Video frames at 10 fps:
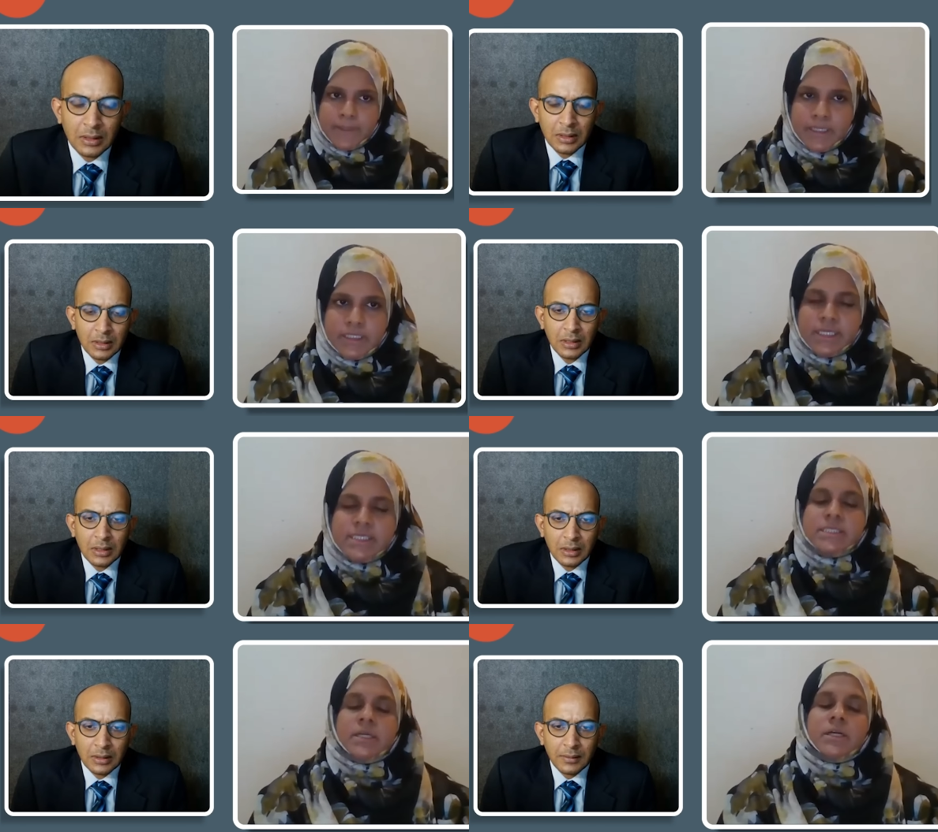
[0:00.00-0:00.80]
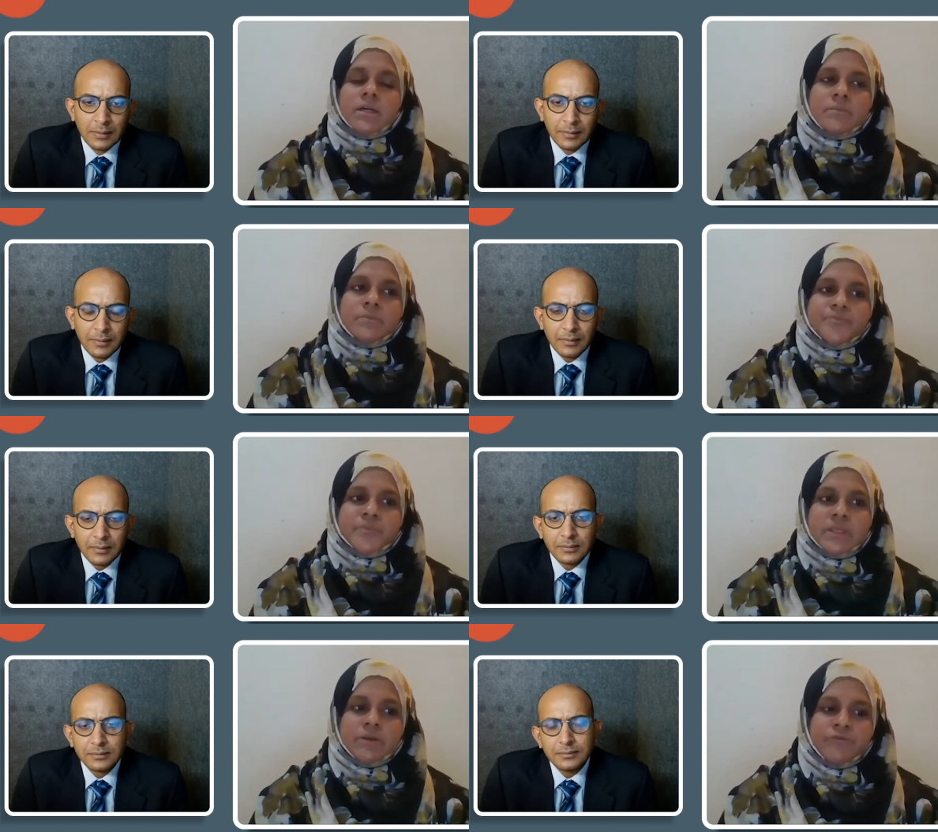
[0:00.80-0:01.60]
Speaker 1: Yes, um,
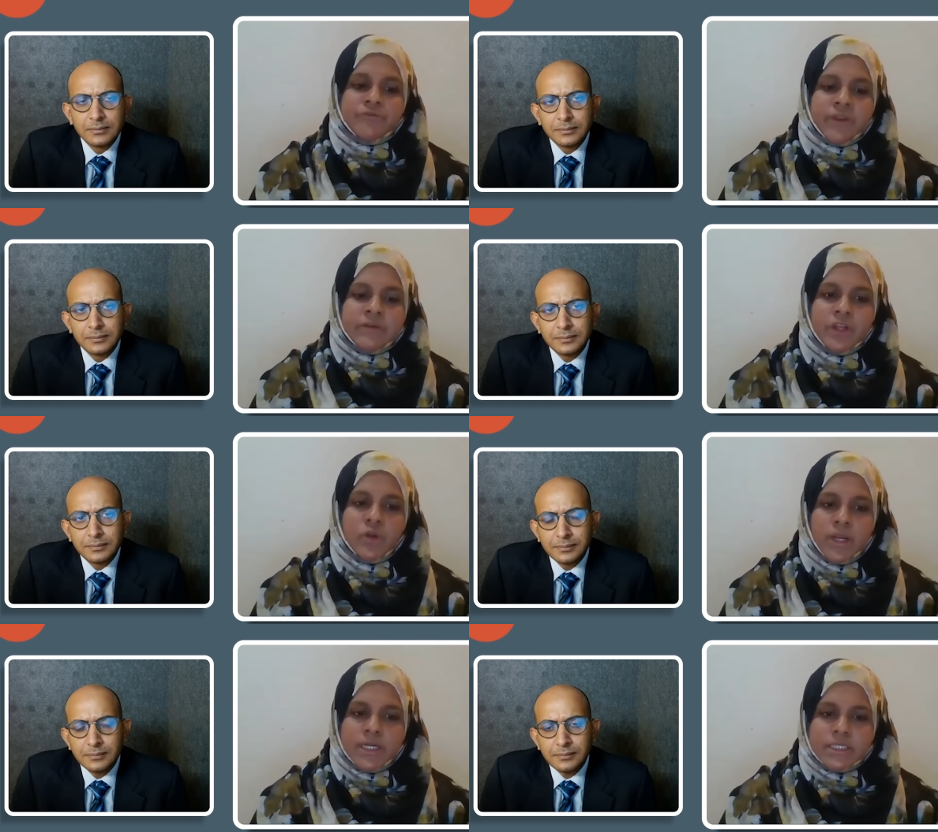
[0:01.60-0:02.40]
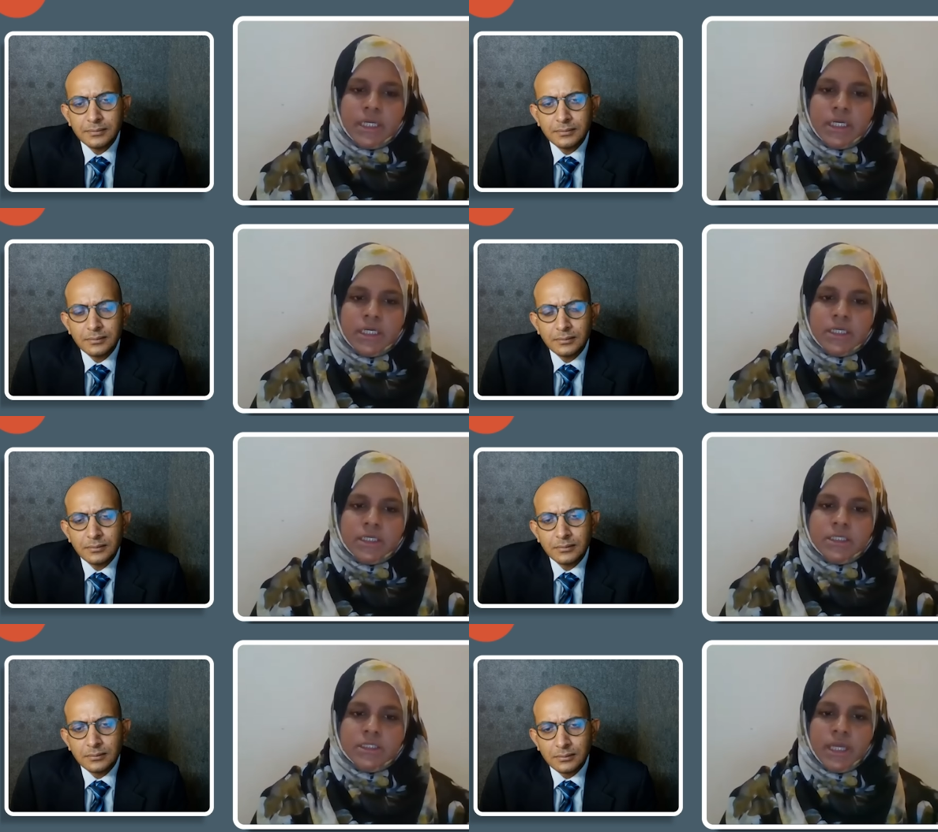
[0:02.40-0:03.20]
when we look at uh,
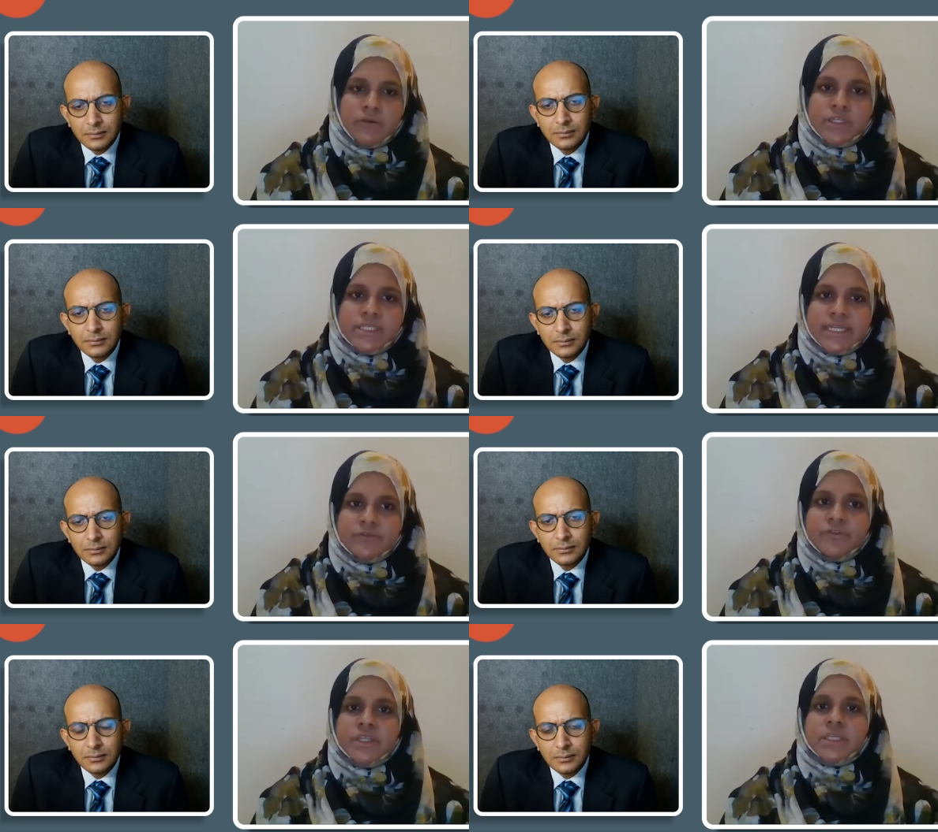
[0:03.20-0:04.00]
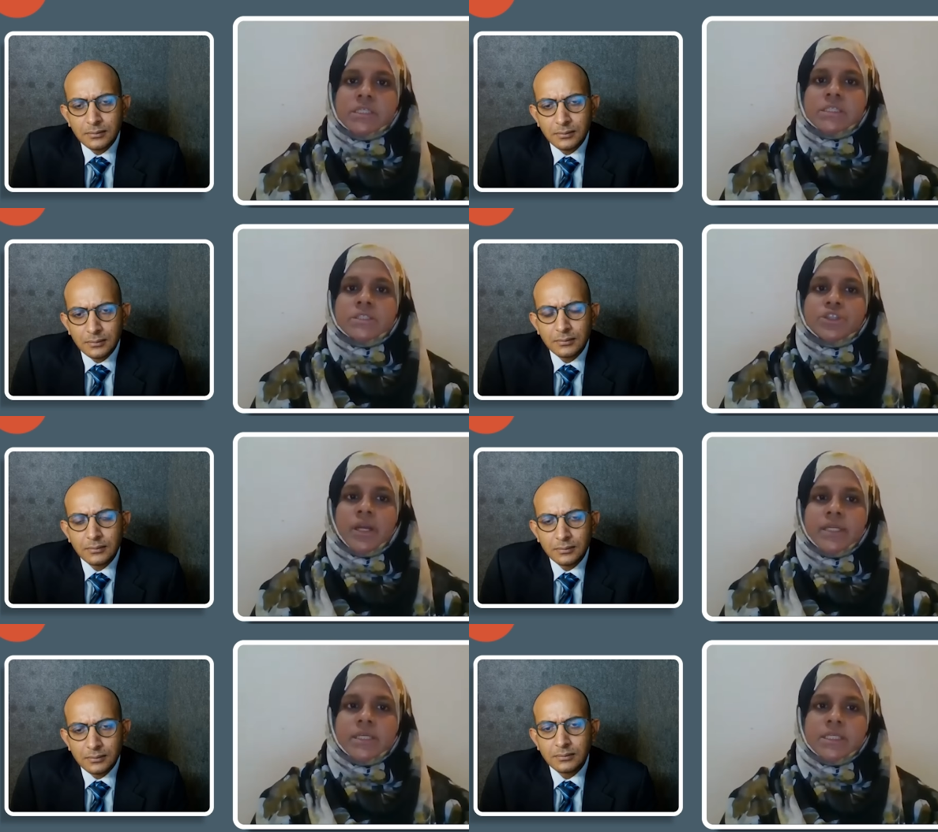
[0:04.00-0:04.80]
our debt figures,
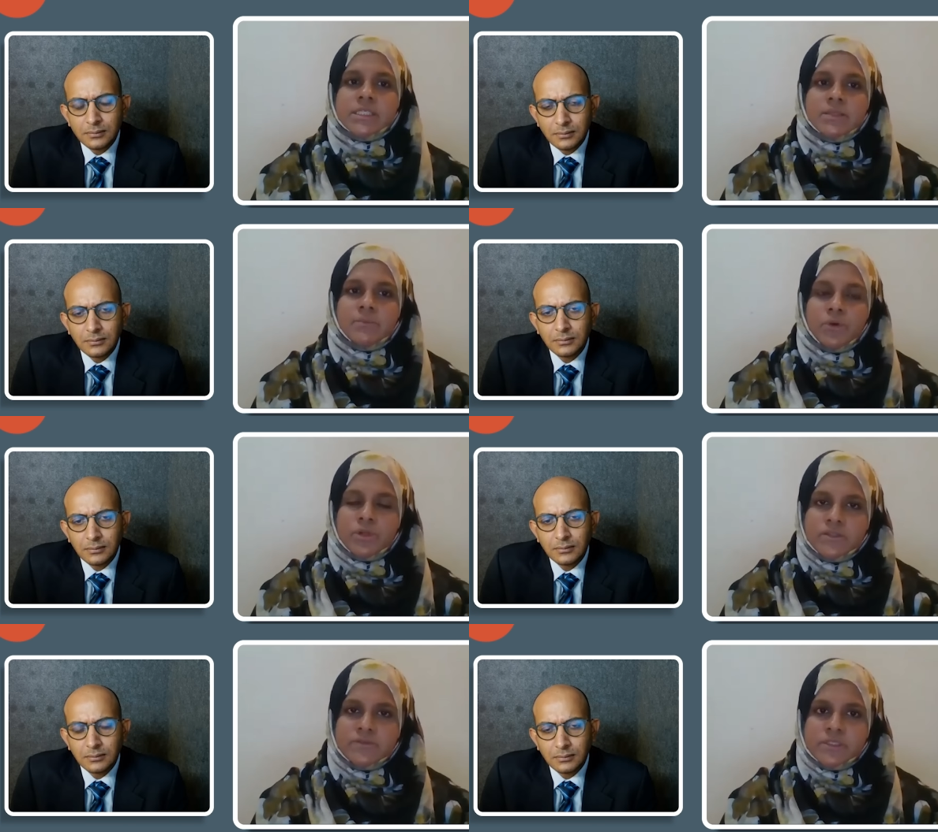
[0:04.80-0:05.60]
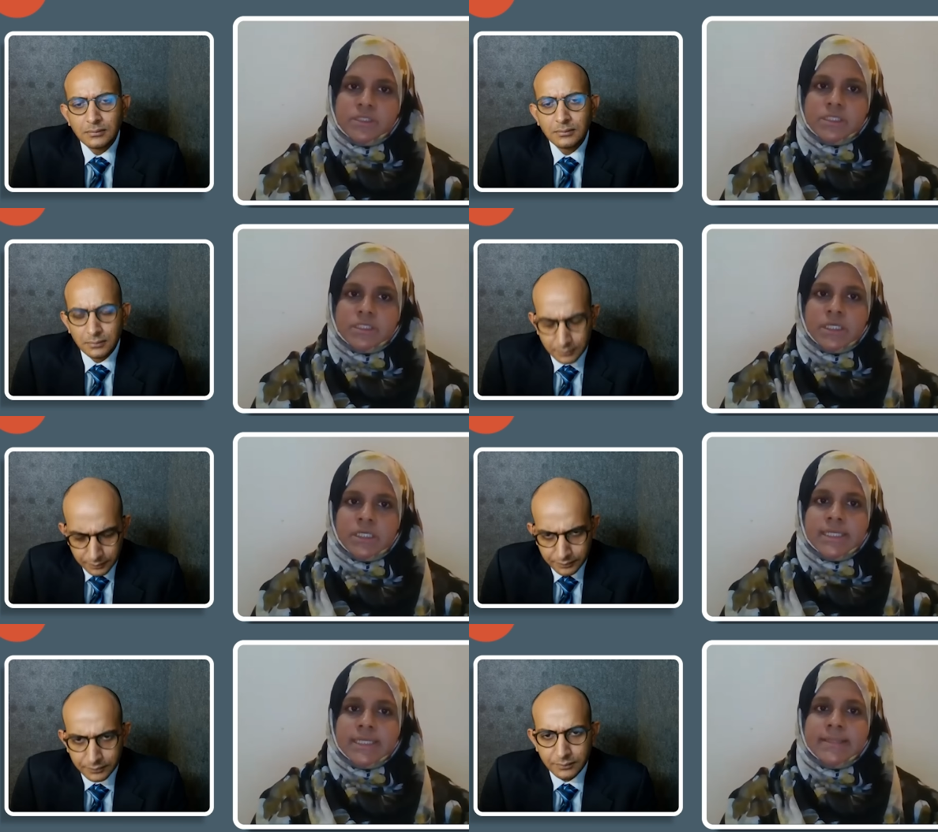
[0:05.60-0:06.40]
China is the Maldives'
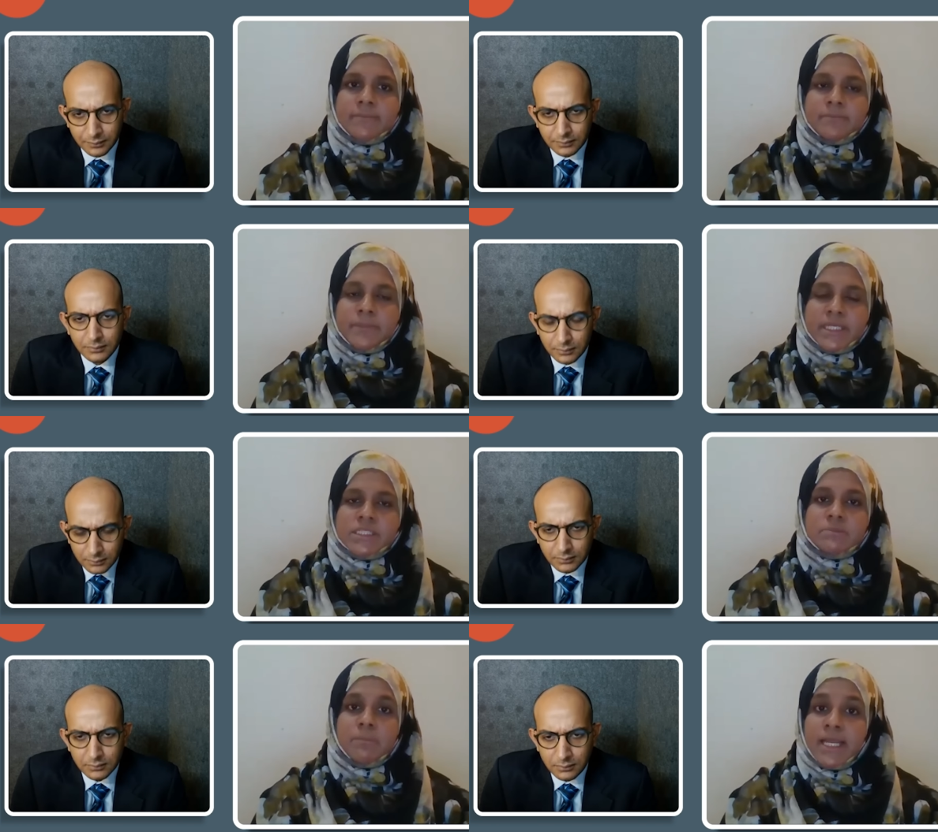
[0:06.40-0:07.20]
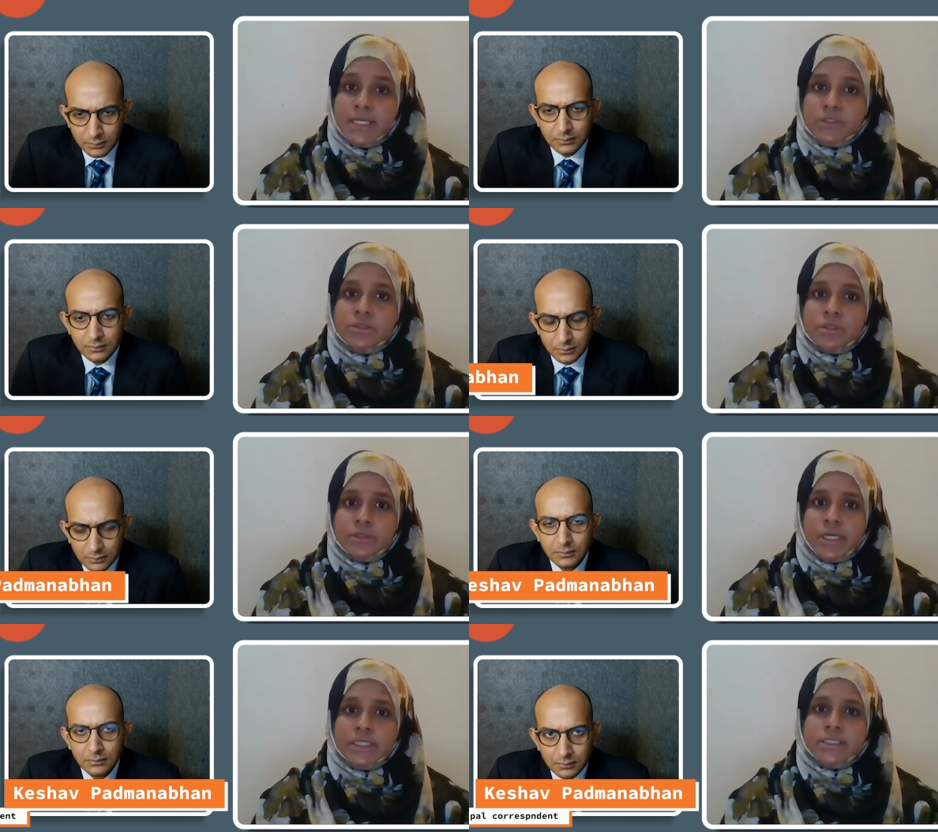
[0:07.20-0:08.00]
uh, biggest bilateral
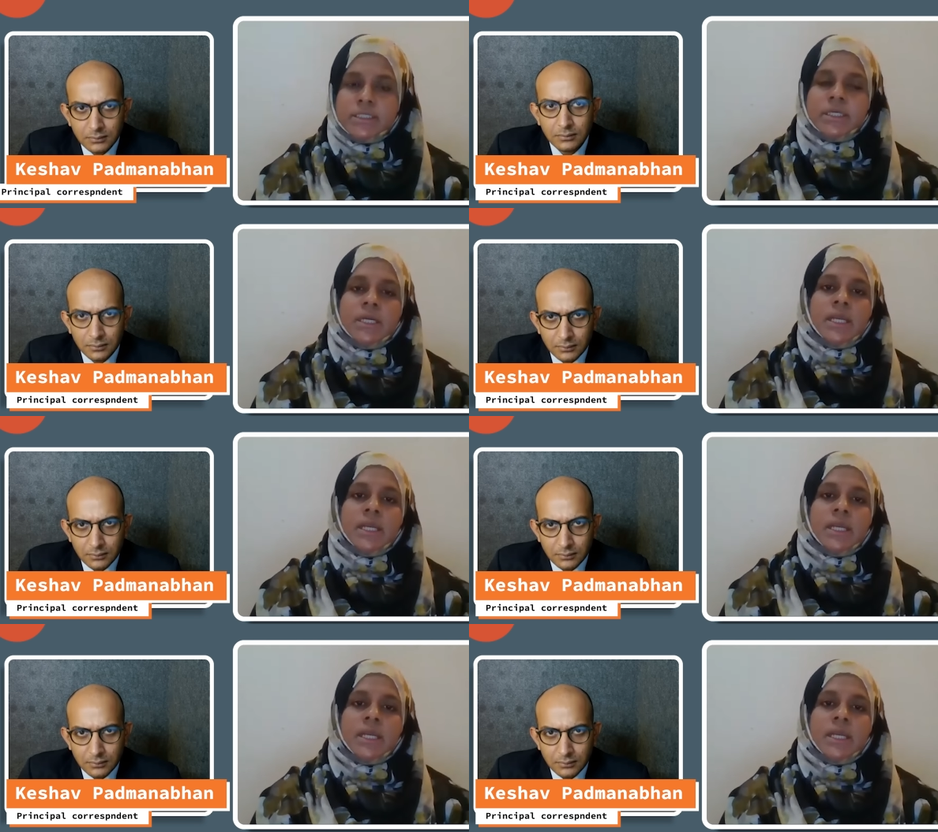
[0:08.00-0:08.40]
creditor.